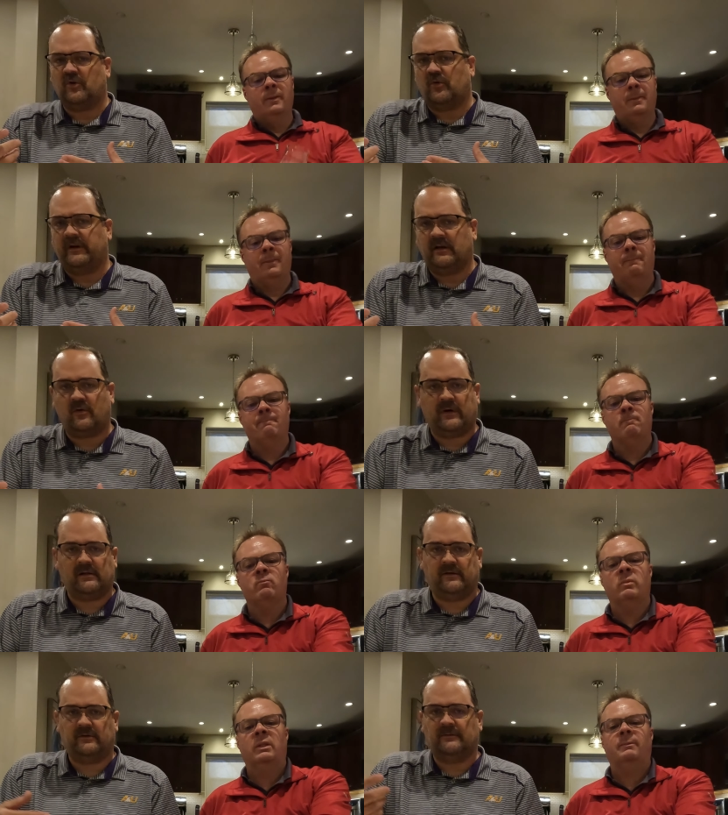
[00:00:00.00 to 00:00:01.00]
Speaker 1: recording a
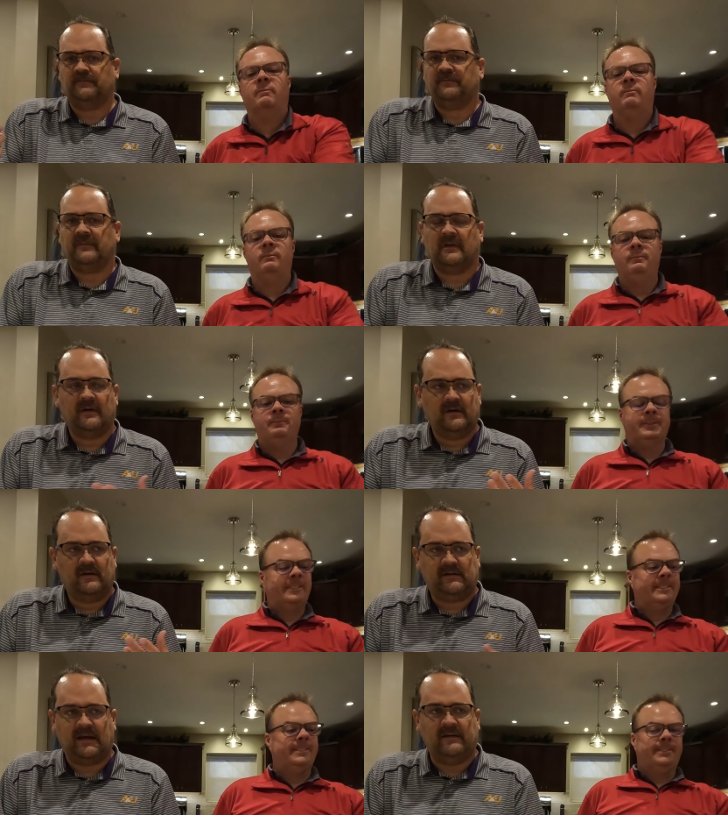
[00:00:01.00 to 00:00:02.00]
quick little
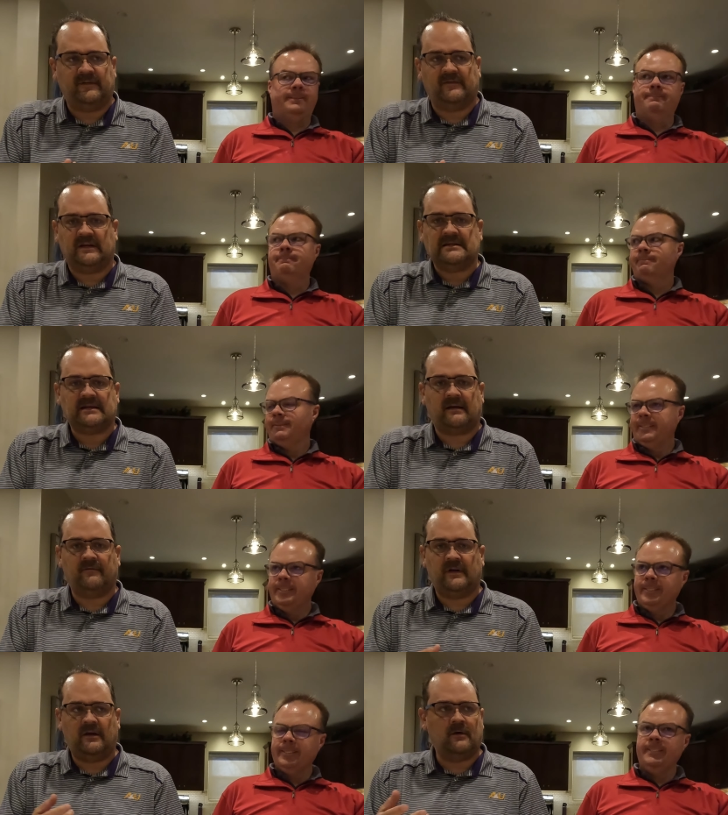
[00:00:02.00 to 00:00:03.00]
10, 15
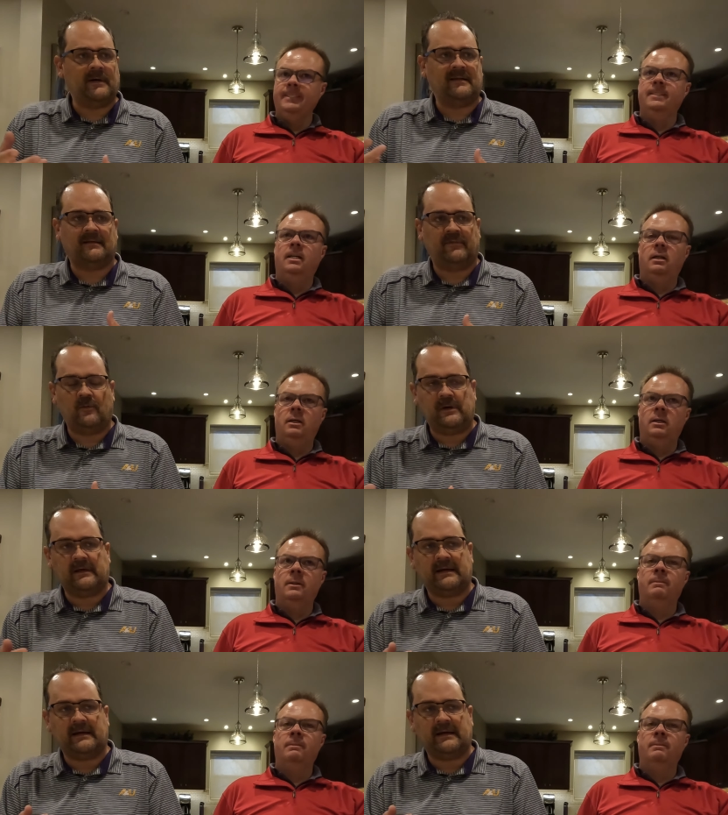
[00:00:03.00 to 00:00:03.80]
second video about something we